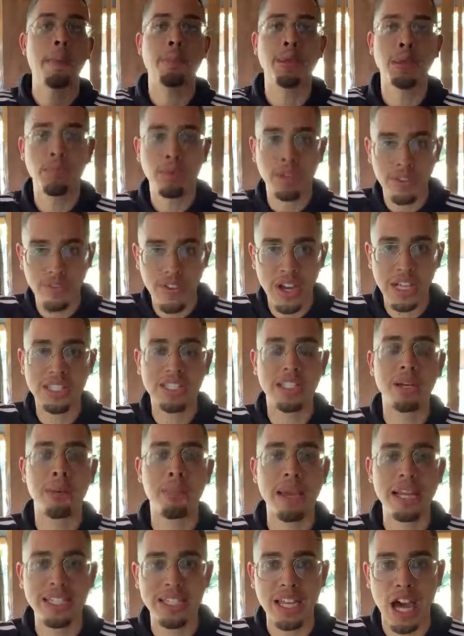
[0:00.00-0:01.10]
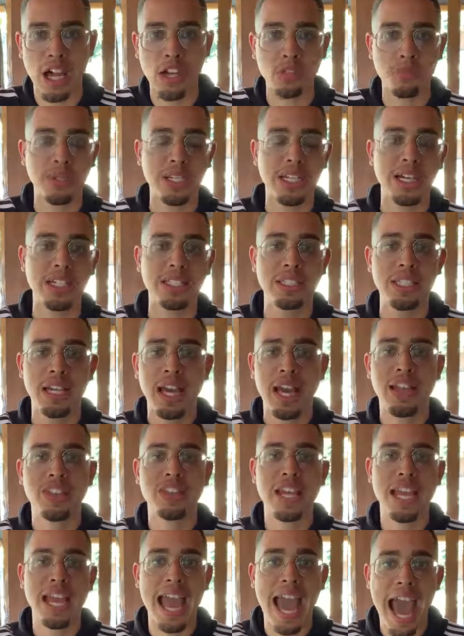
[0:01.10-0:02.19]
people invest in a McDonald's because
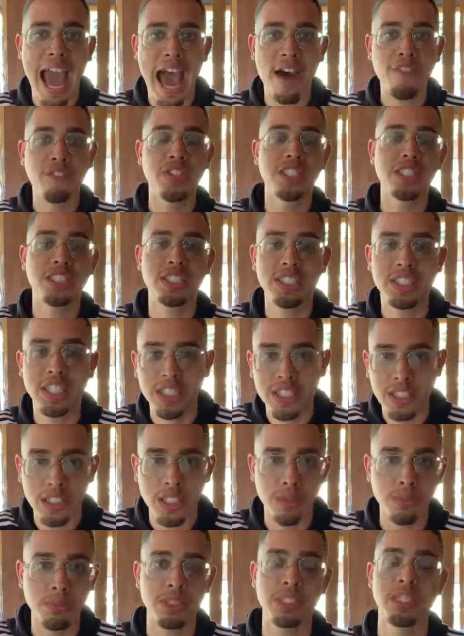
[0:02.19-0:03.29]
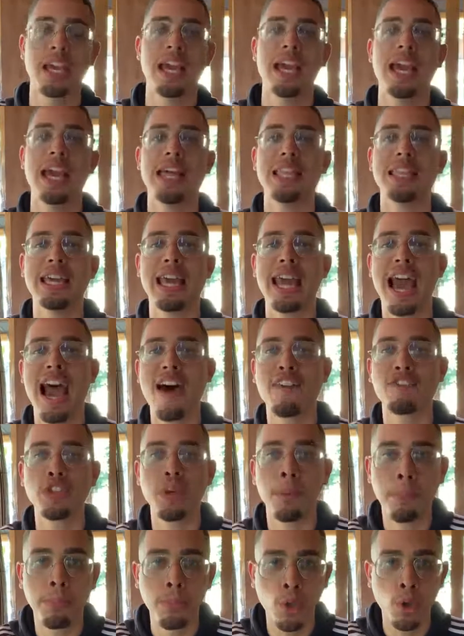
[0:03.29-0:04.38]
they have the systems and they
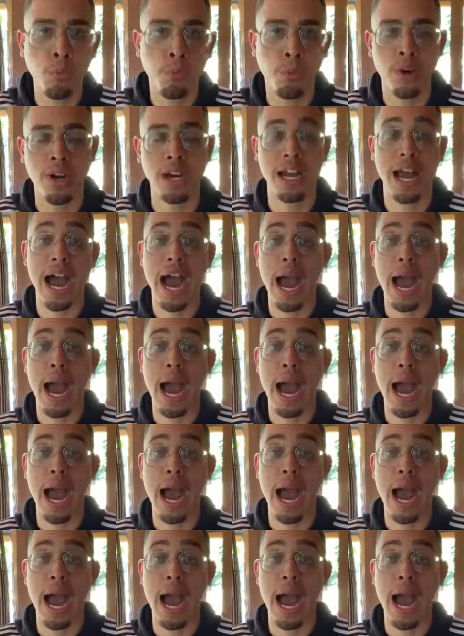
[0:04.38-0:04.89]
have the blueprint.